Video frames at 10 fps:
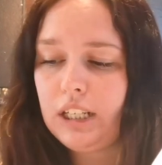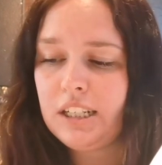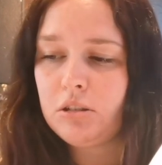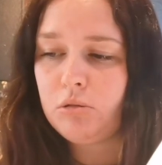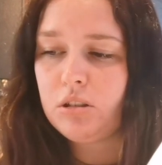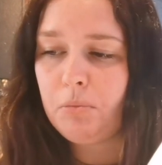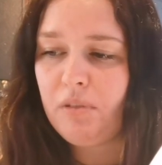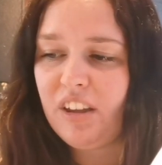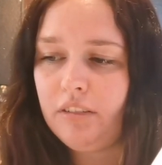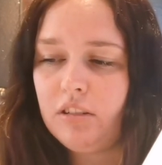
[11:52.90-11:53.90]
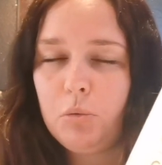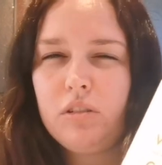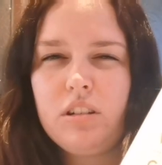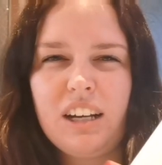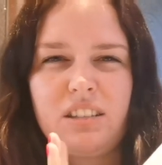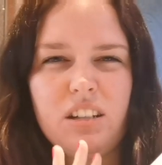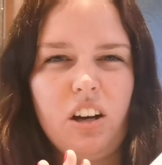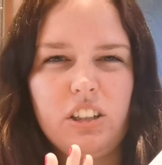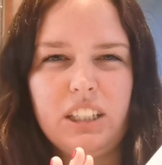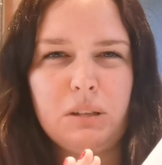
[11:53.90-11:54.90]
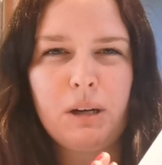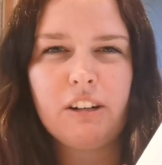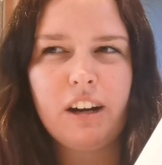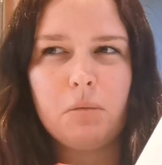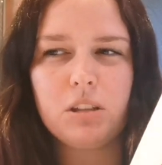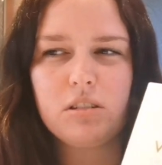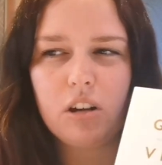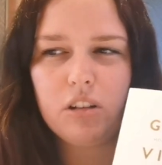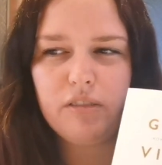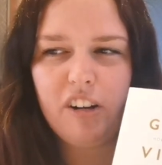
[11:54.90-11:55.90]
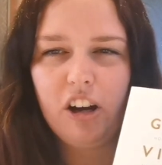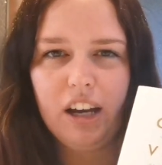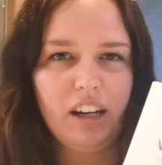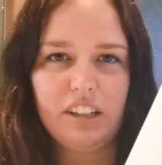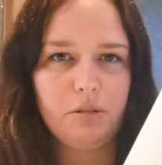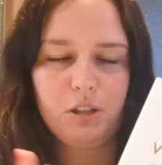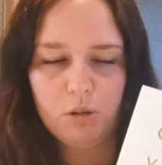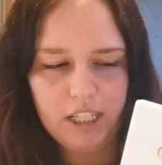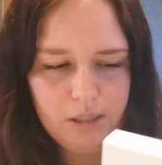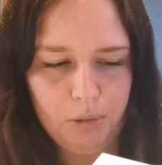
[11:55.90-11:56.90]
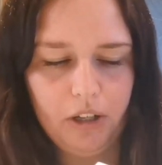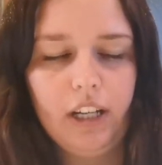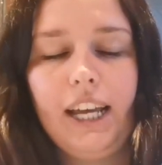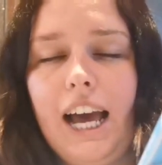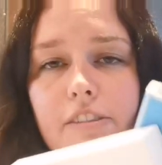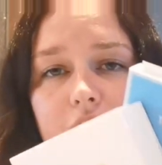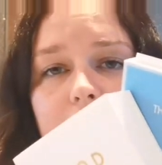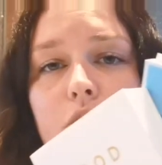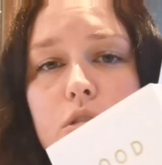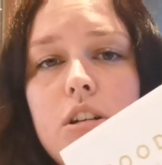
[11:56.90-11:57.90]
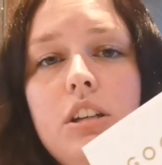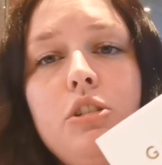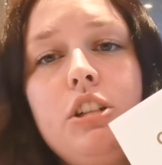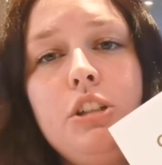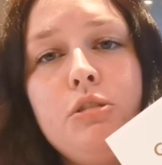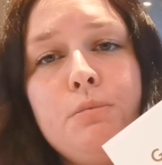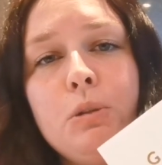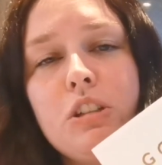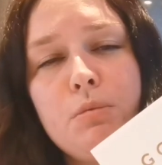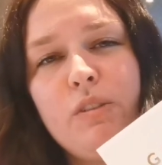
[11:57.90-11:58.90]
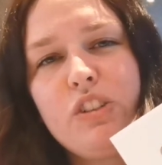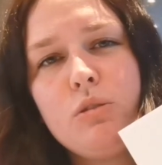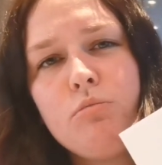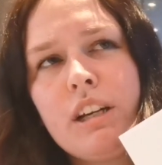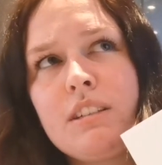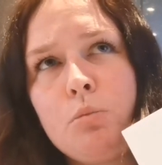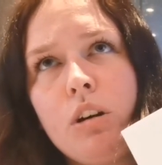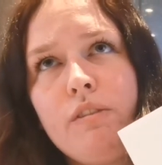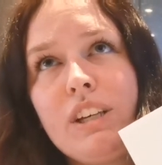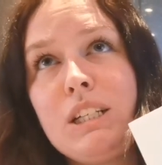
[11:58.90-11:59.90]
Kindle something, the one that has the light in the background but it's not the fire. I don't know which one it is, but I have a Kindle, so I don't usually use books. But for some reason, one of